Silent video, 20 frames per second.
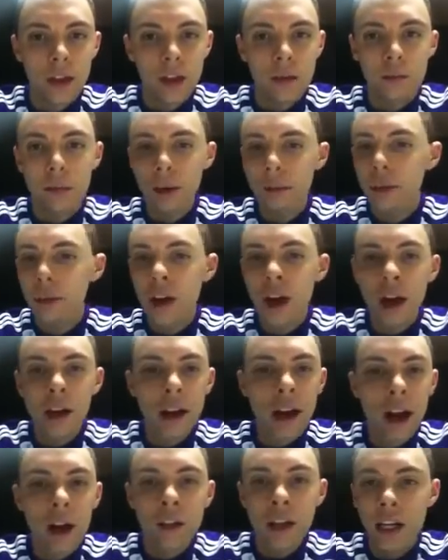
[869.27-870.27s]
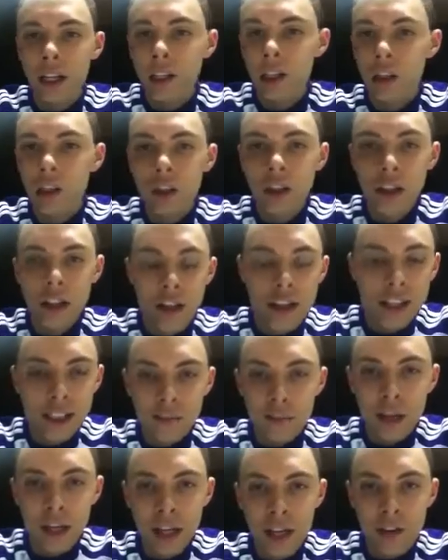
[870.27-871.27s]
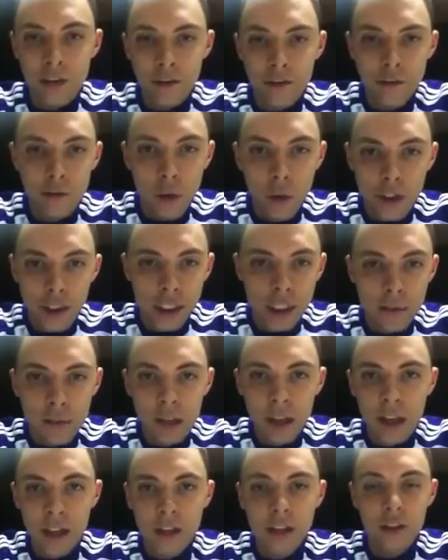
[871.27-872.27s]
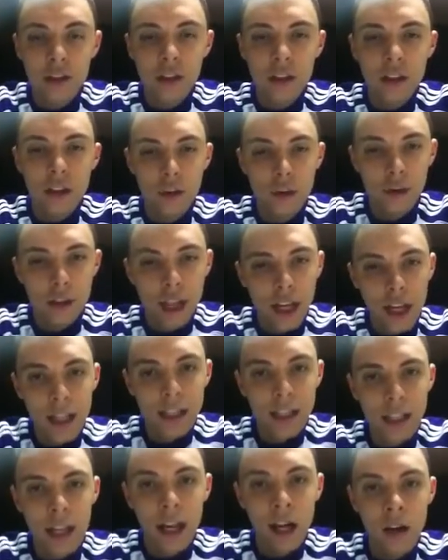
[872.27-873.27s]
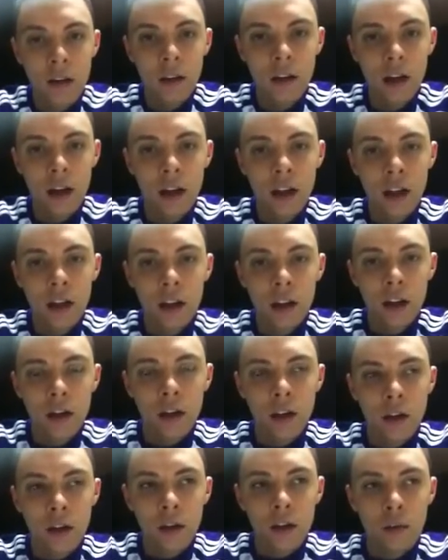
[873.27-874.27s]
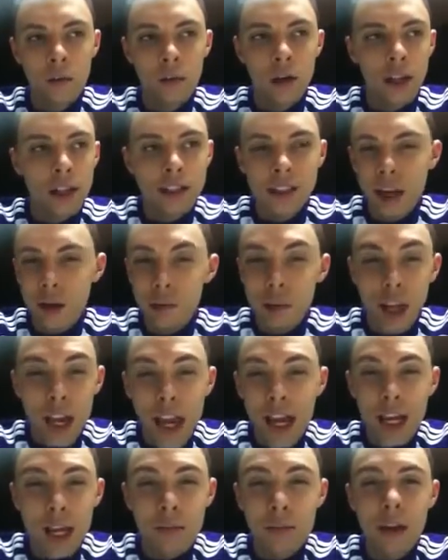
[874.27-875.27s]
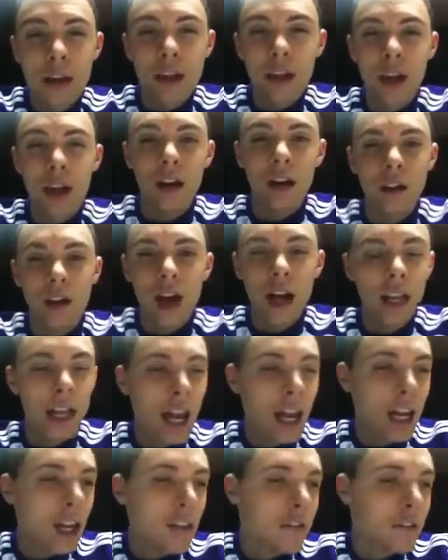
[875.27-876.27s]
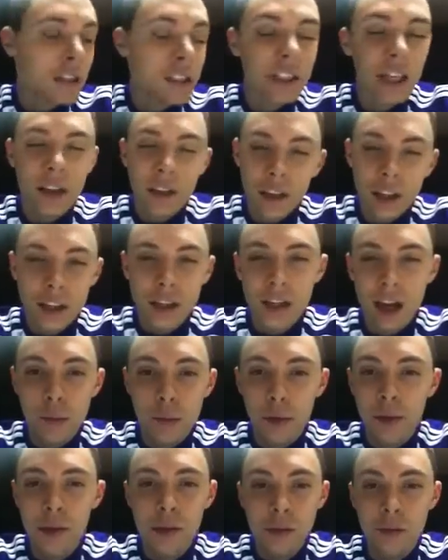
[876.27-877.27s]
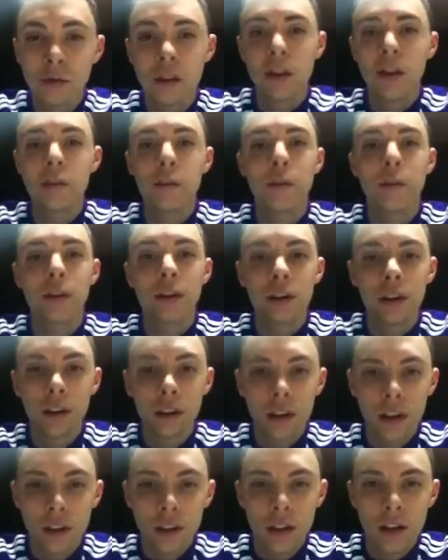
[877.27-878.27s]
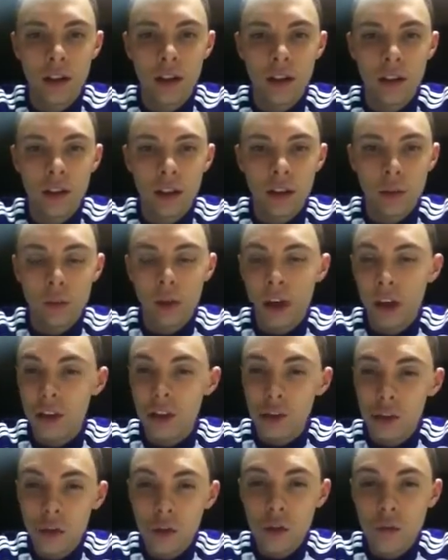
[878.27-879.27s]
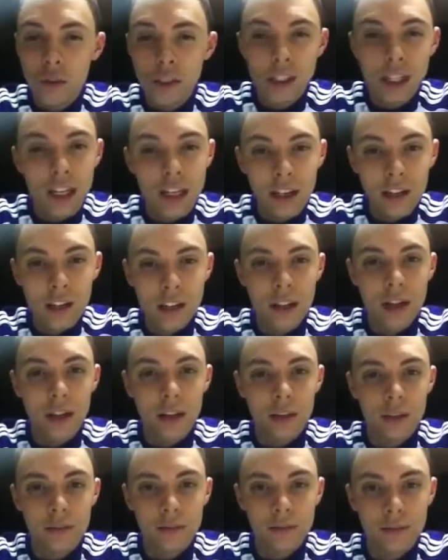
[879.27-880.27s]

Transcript: Maybe not now, like literally this minute, 14 minutes and 32 seconds now, but he's coming any minute now. I can't even say that he's coming soon anymore, because soon was 10 years ago.